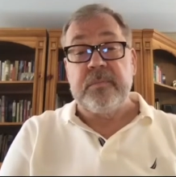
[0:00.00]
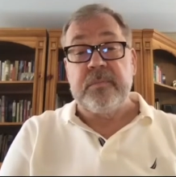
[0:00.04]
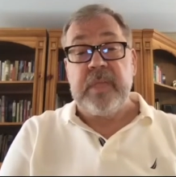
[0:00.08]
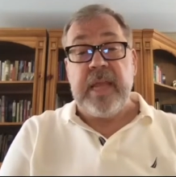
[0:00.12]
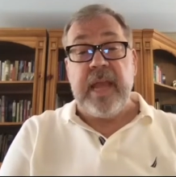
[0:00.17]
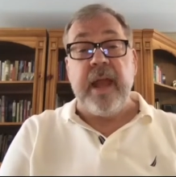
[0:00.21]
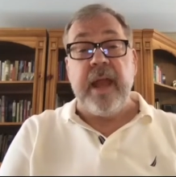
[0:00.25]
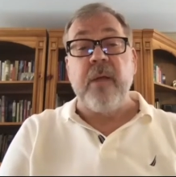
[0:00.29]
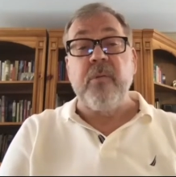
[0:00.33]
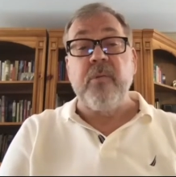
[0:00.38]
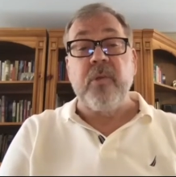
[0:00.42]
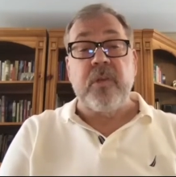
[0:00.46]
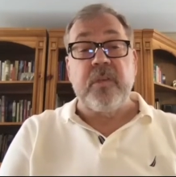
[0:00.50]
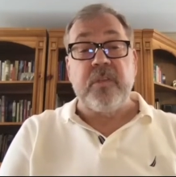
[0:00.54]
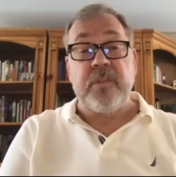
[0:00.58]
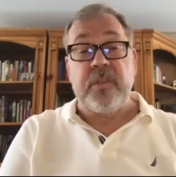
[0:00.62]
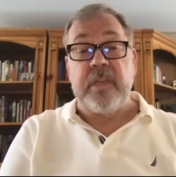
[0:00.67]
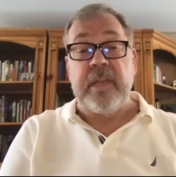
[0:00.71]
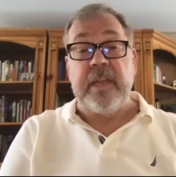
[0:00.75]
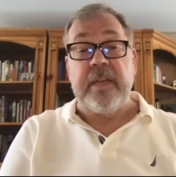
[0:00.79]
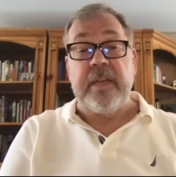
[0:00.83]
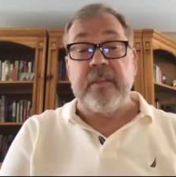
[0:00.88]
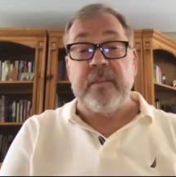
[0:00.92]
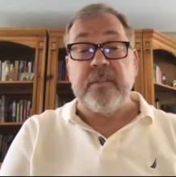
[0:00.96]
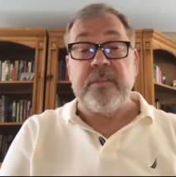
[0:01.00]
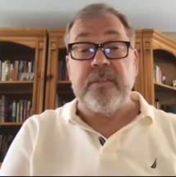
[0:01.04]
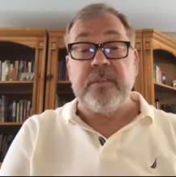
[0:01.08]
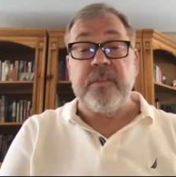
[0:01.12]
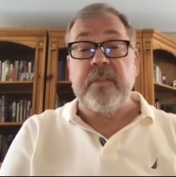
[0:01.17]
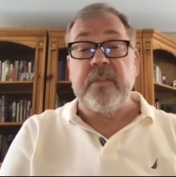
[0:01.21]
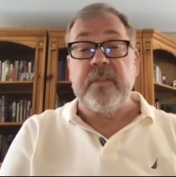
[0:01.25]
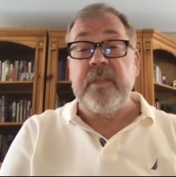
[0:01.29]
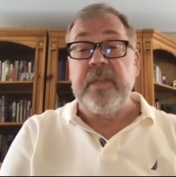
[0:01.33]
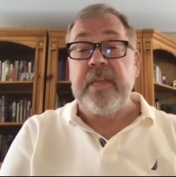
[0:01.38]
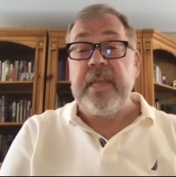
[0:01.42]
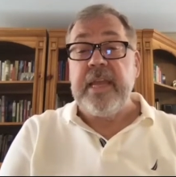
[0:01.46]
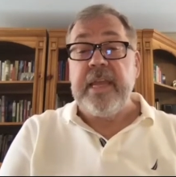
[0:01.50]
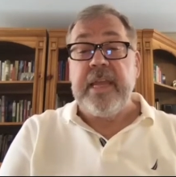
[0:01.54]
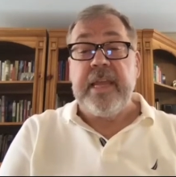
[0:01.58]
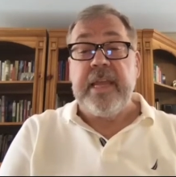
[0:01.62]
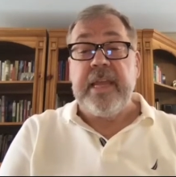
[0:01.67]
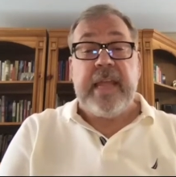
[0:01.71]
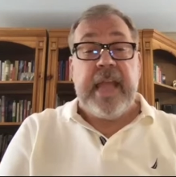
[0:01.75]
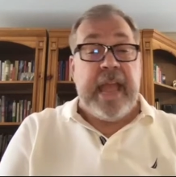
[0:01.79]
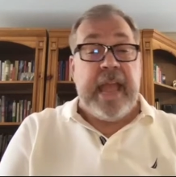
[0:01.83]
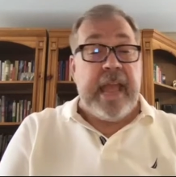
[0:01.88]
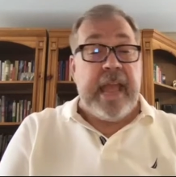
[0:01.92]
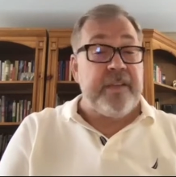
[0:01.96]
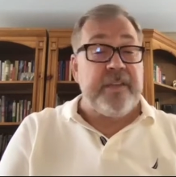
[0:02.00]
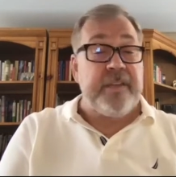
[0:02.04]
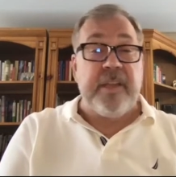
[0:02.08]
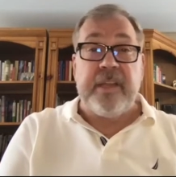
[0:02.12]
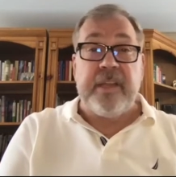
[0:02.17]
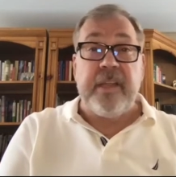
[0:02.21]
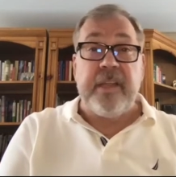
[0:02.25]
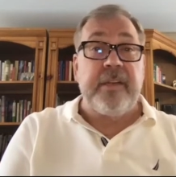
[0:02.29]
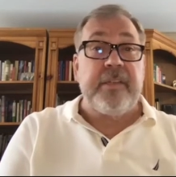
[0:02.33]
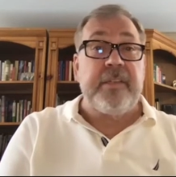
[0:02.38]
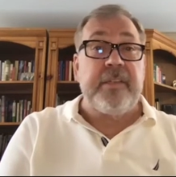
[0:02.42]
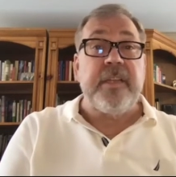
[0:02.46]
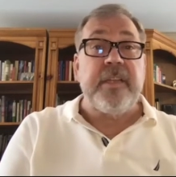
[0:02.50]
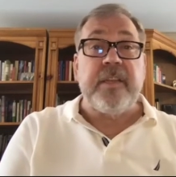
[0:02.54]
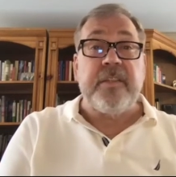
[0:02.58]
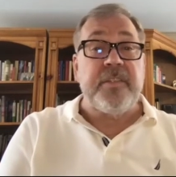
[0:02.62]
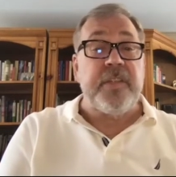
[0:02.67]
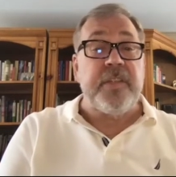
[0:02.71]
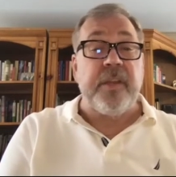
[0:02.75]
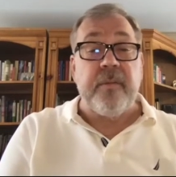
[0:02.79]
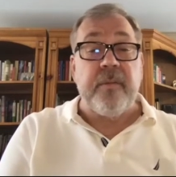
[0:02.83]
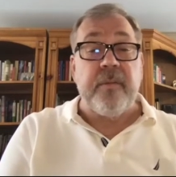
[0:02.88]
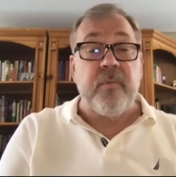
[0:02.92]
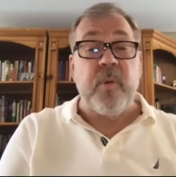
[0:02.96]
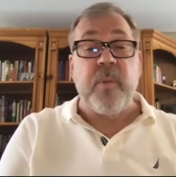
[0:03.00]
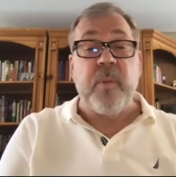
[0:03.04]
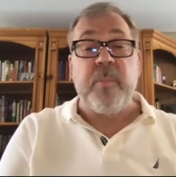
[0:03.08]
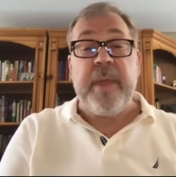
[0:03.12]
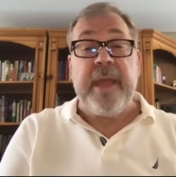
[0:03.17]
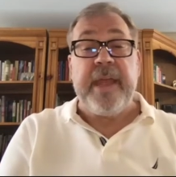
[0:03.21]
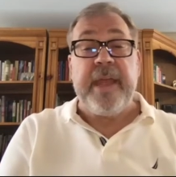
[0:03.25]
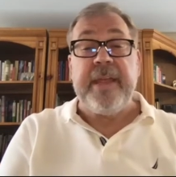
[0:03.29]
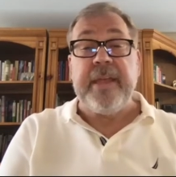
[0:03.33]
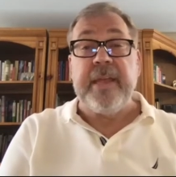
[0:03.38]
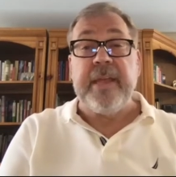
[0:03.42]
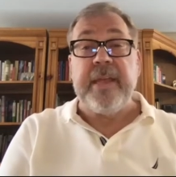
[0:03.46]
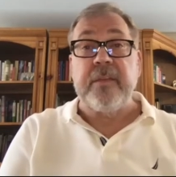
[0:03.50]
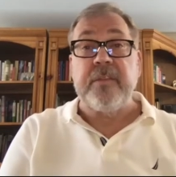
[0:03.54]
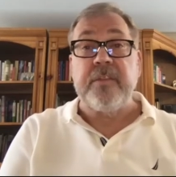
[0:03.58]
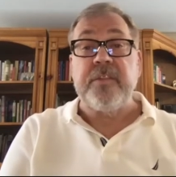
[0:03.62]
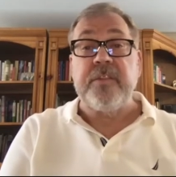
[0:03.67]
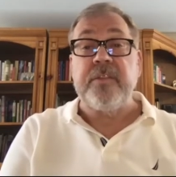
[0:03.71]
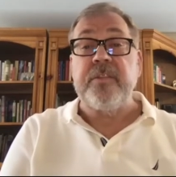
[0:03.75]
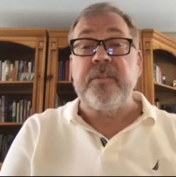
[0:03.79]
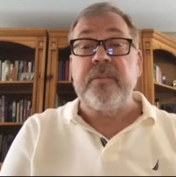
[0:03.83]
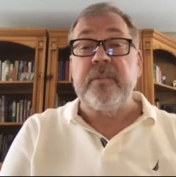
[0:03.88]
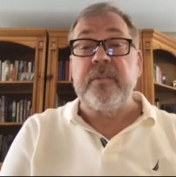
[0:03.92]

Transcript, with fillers: our sins and doesn't repay us